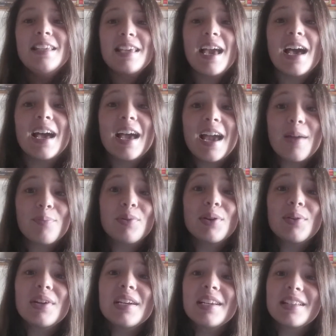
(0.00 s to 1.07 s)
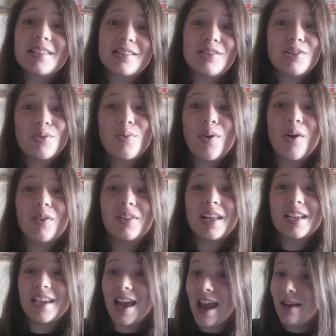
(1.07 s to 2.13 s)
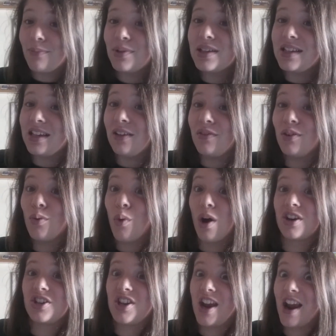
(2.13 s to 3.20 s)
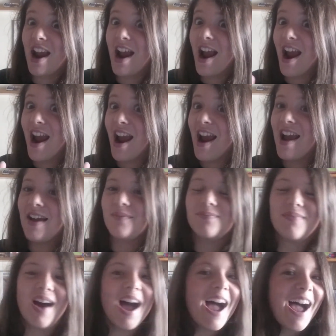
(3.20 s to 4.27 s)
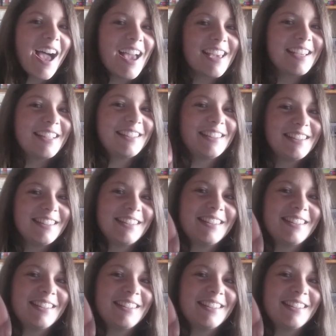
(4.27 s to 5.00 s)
yeah, happy readings to you all and happy TV watching. Bye.